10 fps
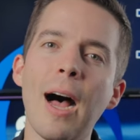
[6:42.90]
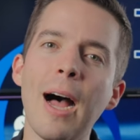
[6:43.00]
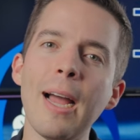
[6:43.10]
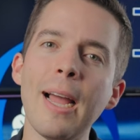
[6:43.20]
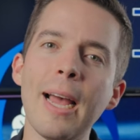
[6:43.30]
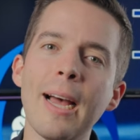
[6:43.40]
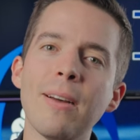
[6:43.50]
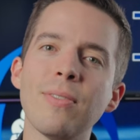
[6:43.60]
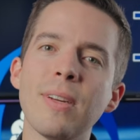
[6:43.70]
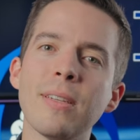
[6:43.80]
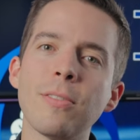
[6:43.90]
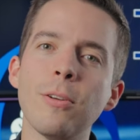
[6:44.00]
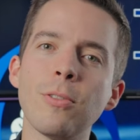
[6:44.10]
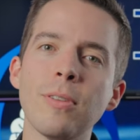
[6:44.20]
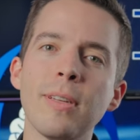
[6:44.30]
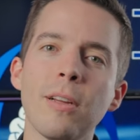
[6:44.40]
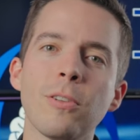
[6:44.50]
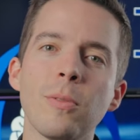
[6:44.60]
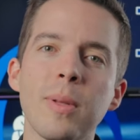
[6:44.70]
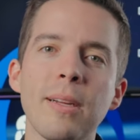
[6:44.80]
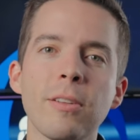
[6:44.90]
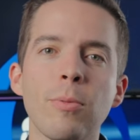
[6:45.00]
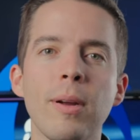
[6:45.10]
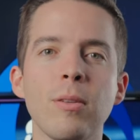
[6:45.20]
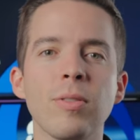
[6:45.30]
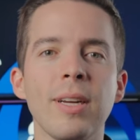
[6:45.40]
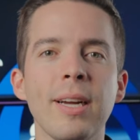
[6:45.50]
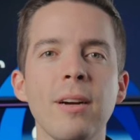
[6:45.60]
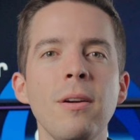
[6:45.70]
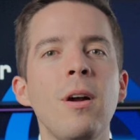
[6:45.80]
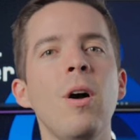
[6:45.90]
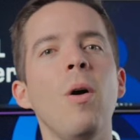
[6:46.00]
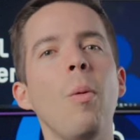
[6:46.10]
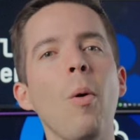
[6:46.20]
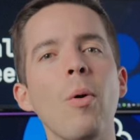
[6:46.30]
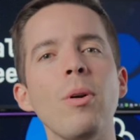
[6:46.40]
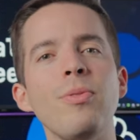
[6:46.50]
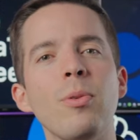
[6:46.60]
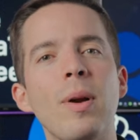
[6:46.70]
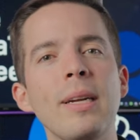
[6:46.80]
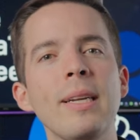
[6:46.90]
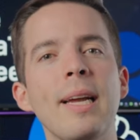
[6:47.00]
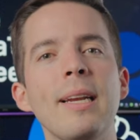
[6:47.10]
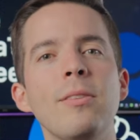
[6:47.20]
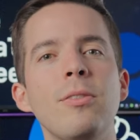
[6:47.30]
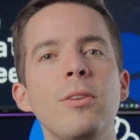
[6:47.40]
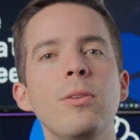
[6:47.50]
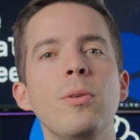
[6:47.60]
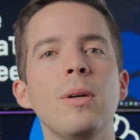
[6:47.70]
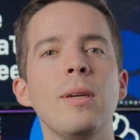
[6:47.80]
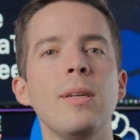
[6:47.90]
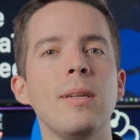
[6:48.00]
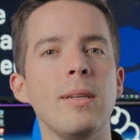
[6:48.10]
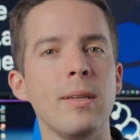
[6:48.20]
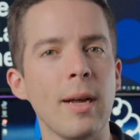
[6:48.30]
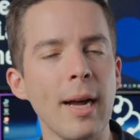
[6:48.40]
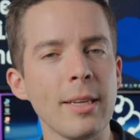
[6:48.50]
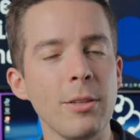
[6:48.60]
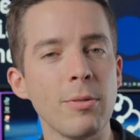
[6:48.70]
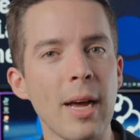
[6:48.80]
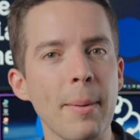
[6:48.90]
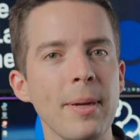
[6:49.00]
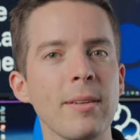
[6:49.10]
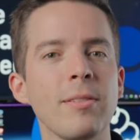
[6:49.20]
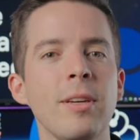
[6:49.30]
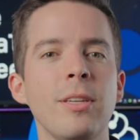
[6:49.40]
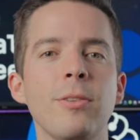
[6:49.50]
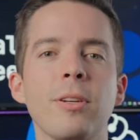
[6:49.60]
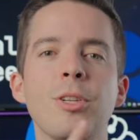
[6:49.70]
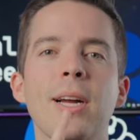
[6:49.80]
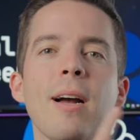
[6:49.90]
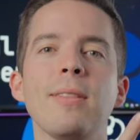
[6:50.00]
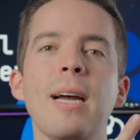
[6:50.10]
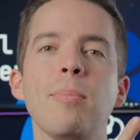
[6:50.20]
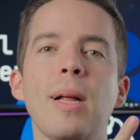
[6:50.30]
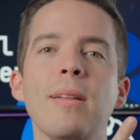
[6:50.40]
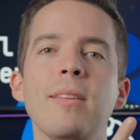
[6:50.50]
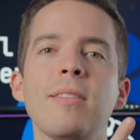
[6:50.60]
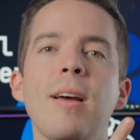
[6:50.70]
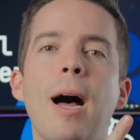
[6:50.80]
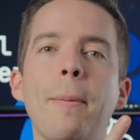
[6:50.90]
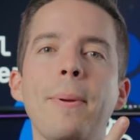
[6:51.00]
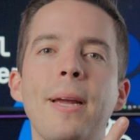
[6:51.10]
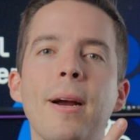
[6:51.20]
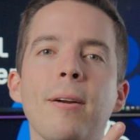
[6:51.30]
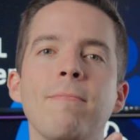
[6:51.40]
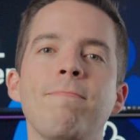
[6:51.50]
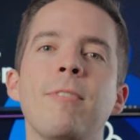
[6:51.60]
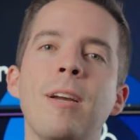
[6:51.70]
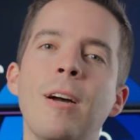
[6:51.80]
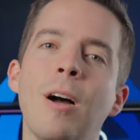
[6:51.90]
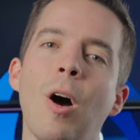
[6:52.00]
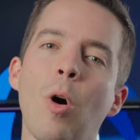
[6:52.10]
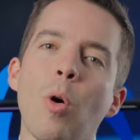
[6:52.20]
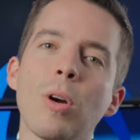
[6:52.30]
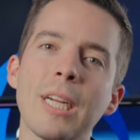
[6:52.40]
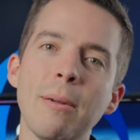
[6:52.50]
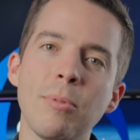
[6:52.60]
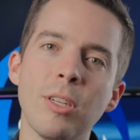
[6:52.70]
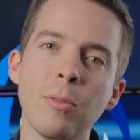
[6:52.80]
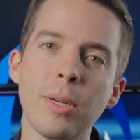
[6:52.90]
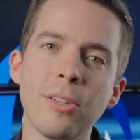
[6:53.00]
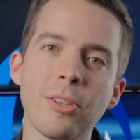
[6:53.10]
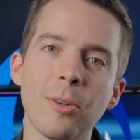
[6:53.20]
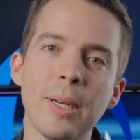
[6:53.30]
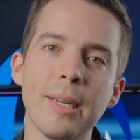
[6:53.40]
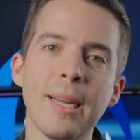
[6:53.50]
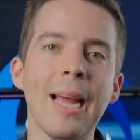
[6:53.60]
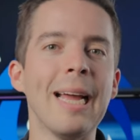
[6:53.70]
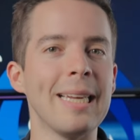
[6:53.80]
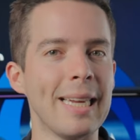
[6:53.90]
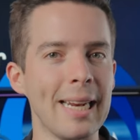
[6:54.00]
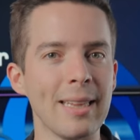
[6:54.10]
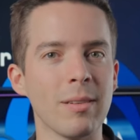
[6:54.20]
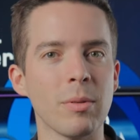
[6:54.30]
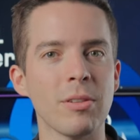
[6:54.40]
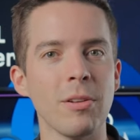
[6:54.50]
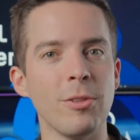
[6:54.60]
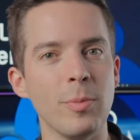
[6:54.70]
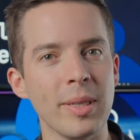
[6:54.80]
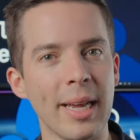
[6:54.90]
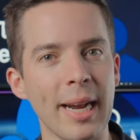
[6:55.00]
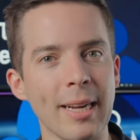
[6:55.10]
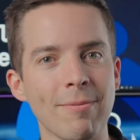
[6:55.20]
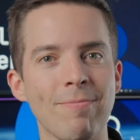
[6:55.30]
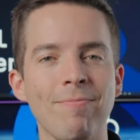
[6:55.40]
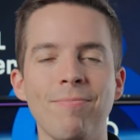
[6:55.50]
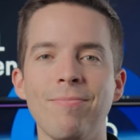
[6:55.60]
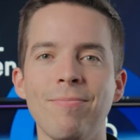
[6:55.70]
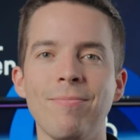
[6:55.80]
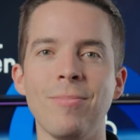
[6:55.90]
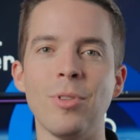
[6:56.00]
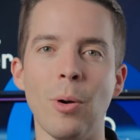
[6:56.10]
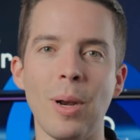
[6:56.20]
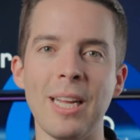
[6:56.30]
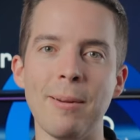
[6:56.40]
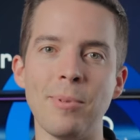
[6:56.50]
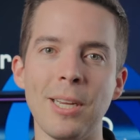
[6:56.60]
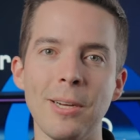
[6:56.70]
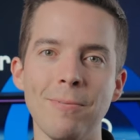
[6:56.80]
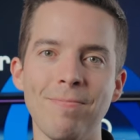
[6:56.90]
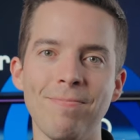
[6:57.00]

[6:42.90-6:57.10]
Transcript: I have a social intelligence playlist right over here. Or if you're ready to get into IQ topics, you can check out that playlist up here. Or keep doing what you're doing and getting the results you've been getting. Totally up to you.